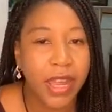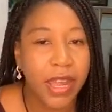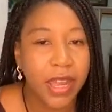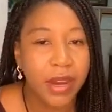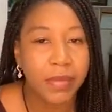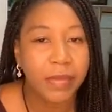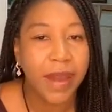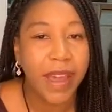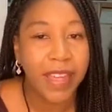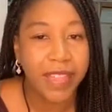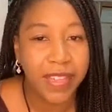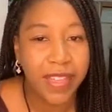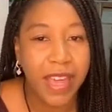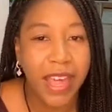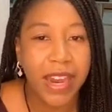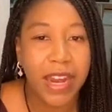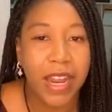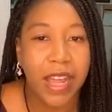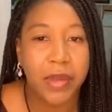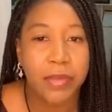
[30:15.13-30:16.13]
And by
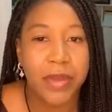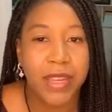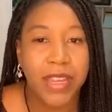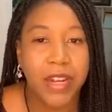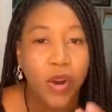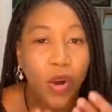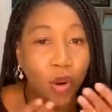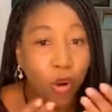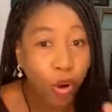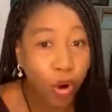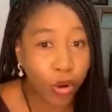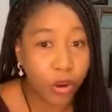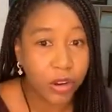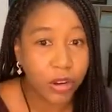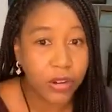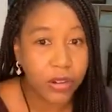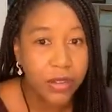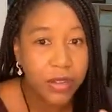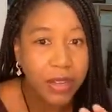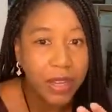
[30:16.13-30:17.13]
that, I mean
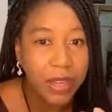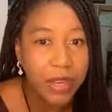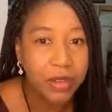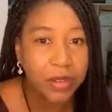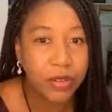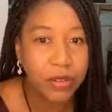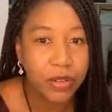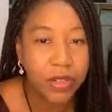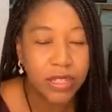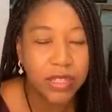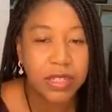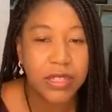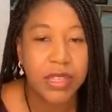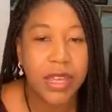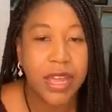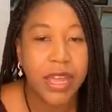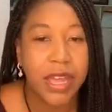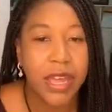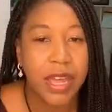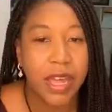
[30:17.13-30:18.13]
oral
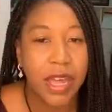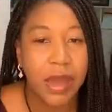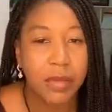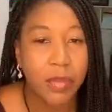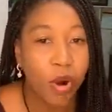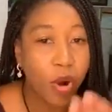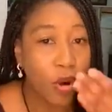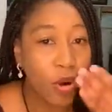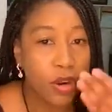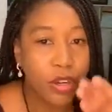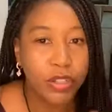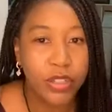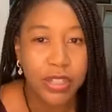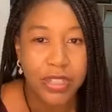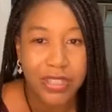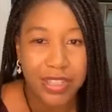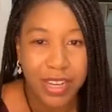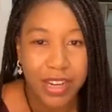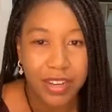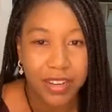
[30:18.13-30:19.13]
intercourse, oral
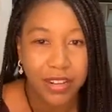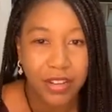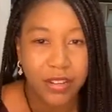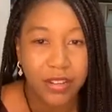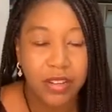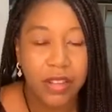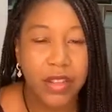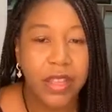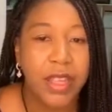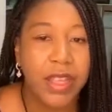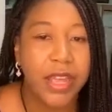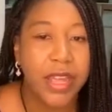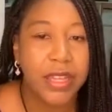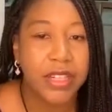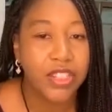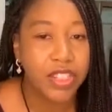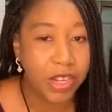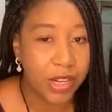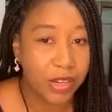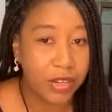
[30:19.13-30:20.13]
to genital,
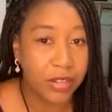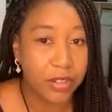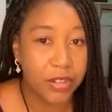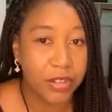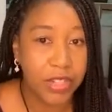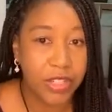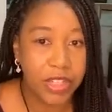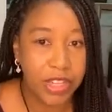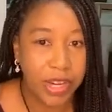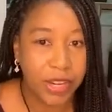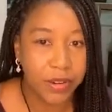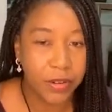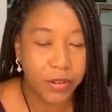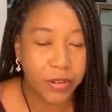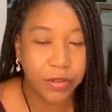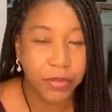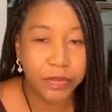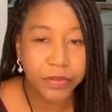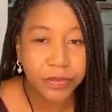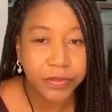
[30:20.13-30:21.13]
genital to
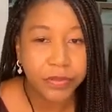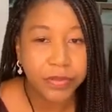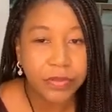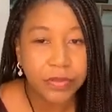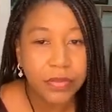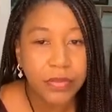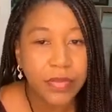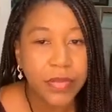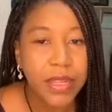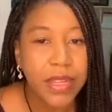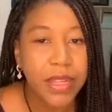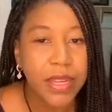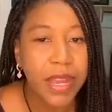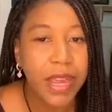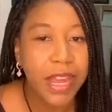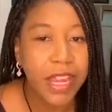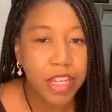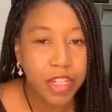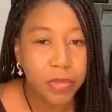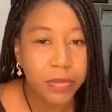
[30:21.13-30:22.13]
genital.
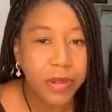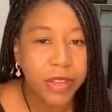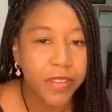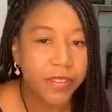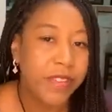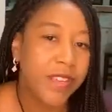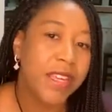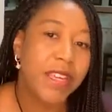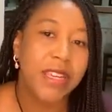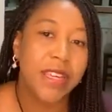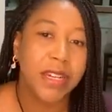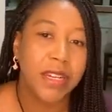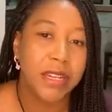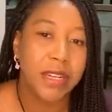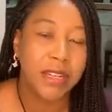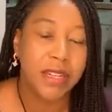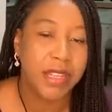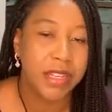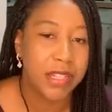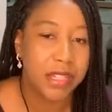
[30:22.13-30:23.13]
HPV
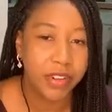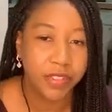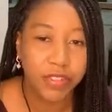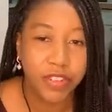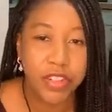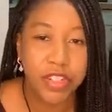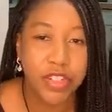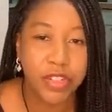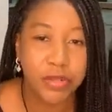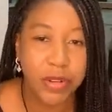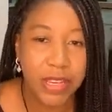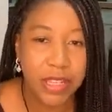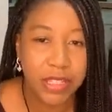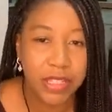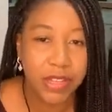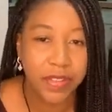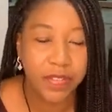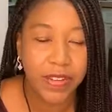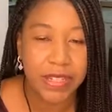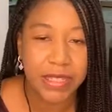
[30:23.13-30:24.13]
the different
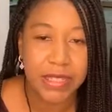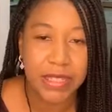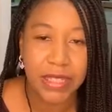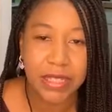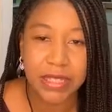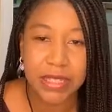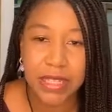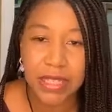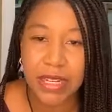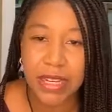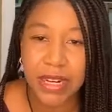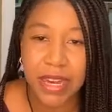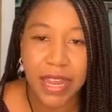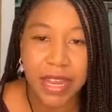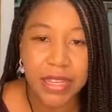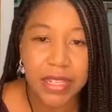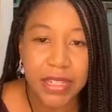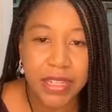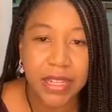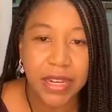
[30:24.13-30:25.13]
strains of it, 16 and
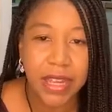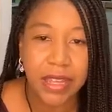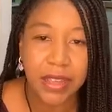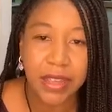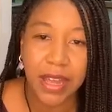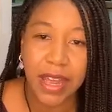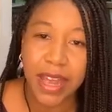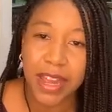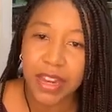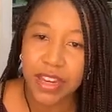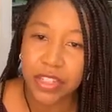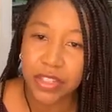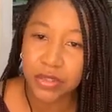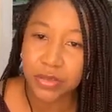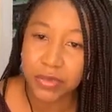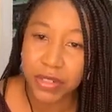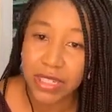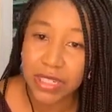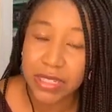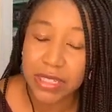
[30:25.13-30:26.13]
18, are the
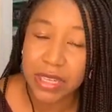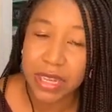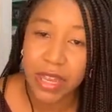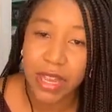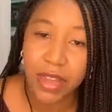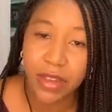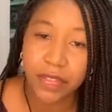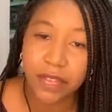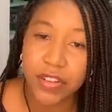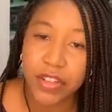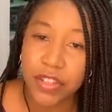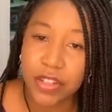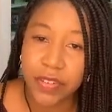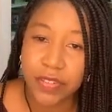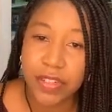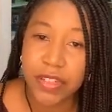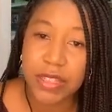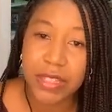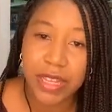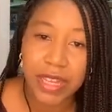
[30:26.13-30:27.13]
highest risk for
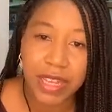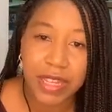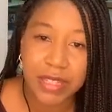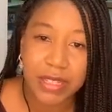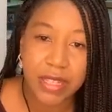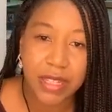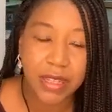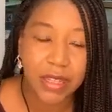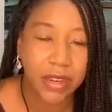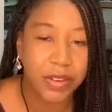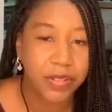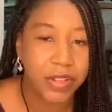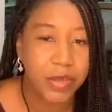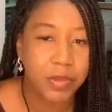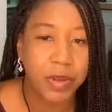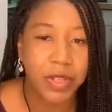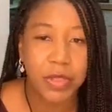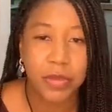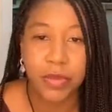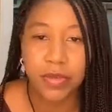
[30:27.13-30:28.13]
cervical cancer. They're
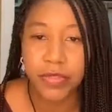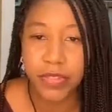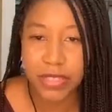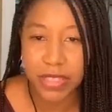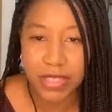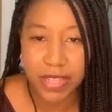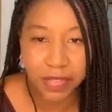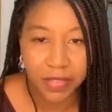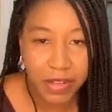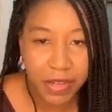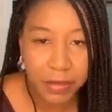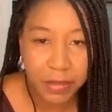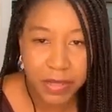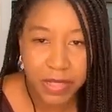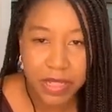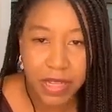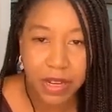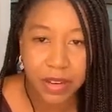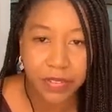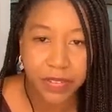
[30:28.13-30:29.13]
responsible for
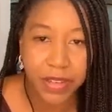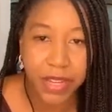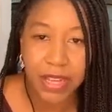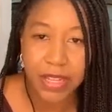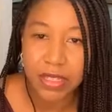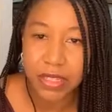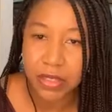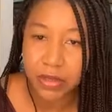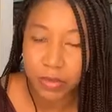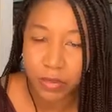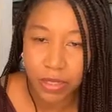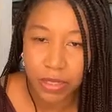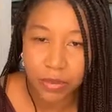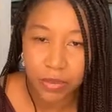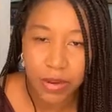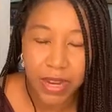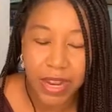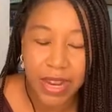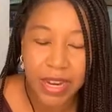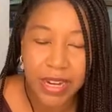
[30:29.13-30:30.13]
70% of cases
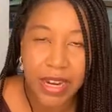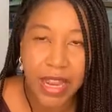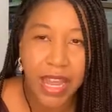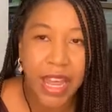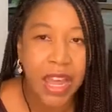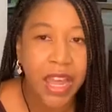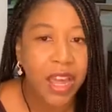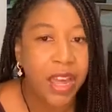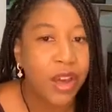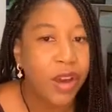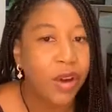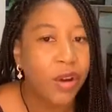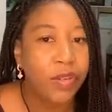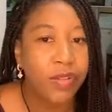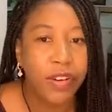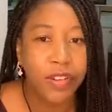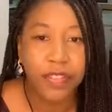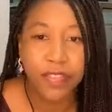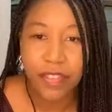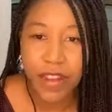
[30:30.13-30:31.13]
worldwide,
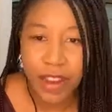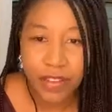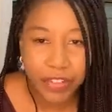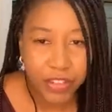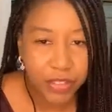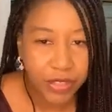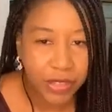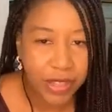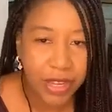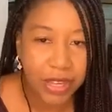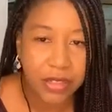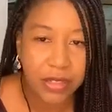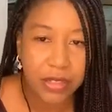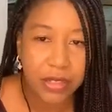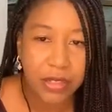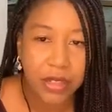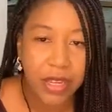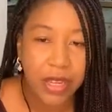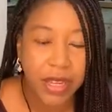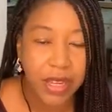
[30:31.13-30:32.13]
over
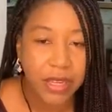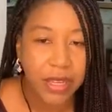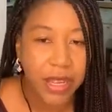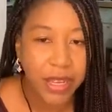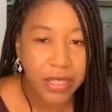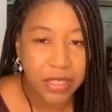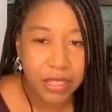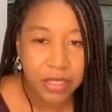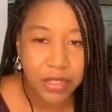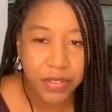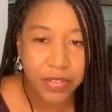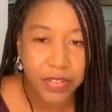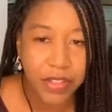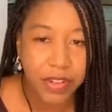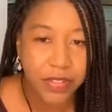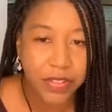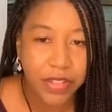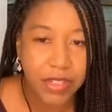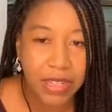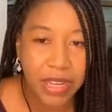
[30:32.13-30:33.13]
500,000 cases of
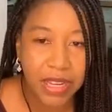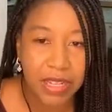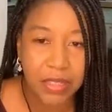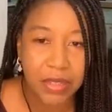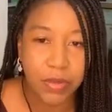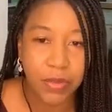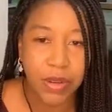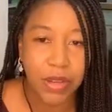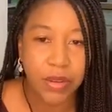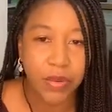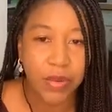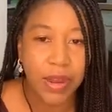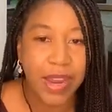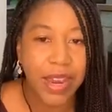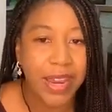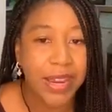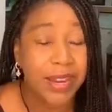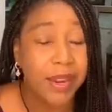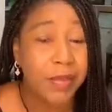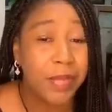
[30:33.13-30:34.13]
cervical cancer
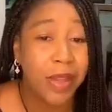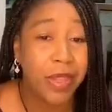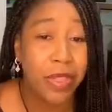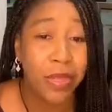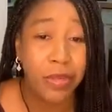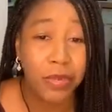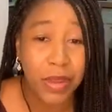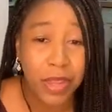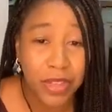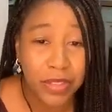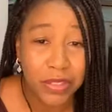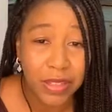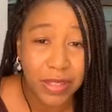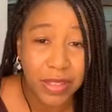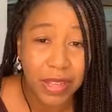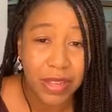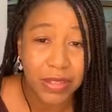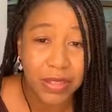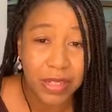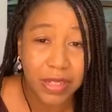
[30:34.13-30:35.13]
worldwide, about
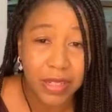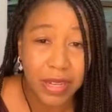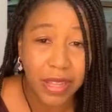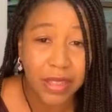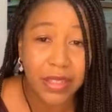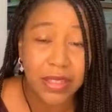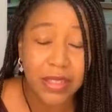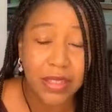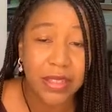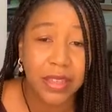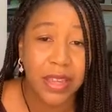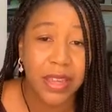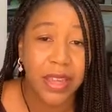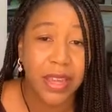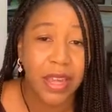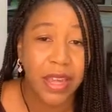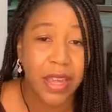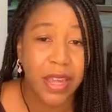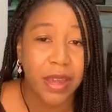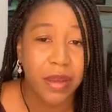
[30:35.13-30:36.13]
300,000 deaths
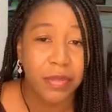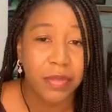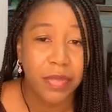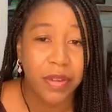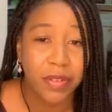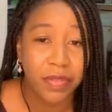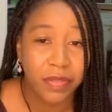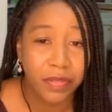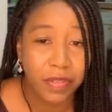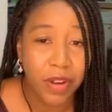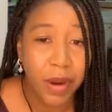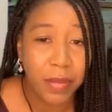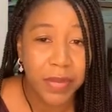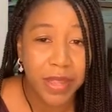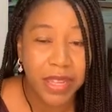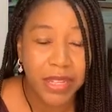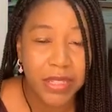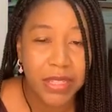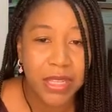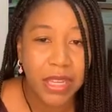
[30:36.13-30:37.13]

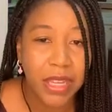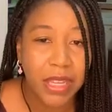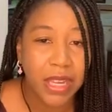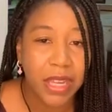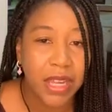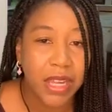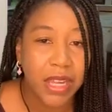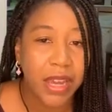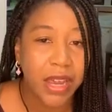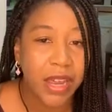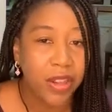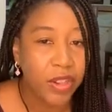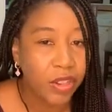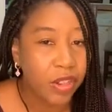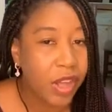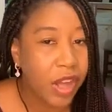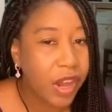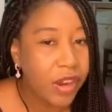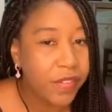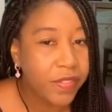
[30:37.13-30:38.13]
from it. A
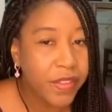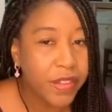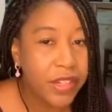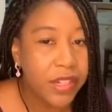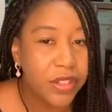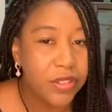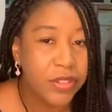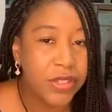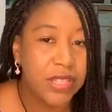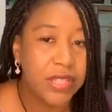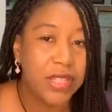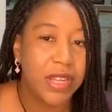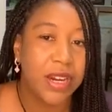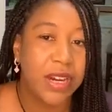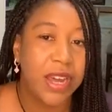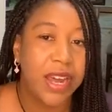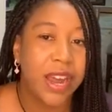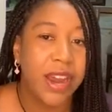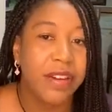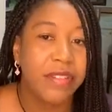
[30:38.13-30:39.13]
lot of the countries
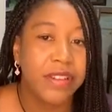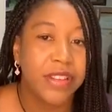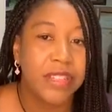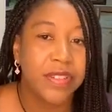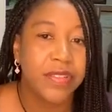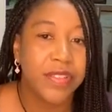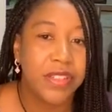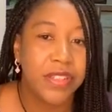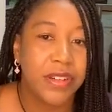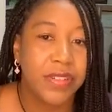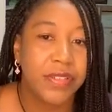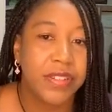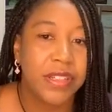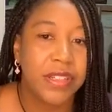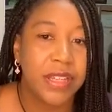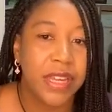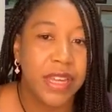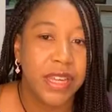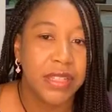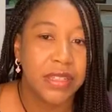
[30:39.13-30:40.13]
that are high risk for
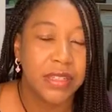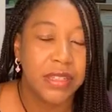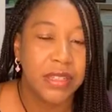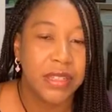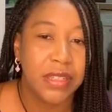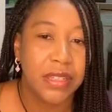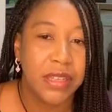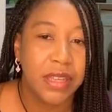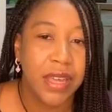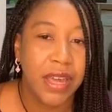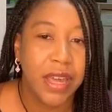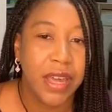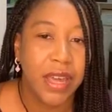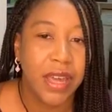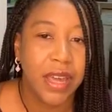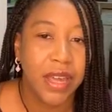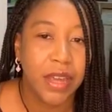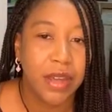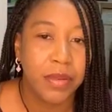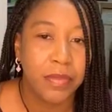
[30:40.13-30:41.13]
cervical cancer
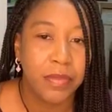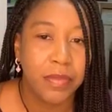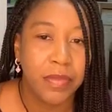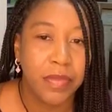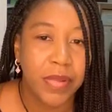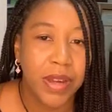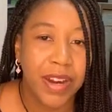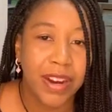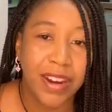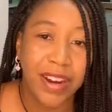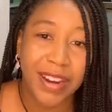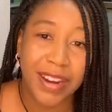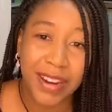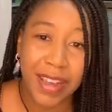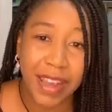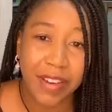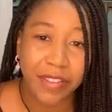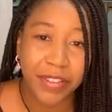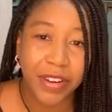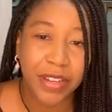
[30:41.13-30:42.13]
are in
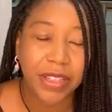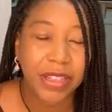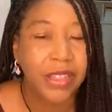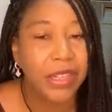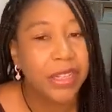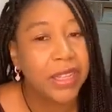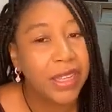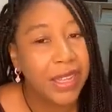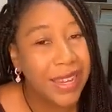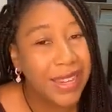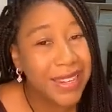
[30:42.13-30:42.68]
Africa.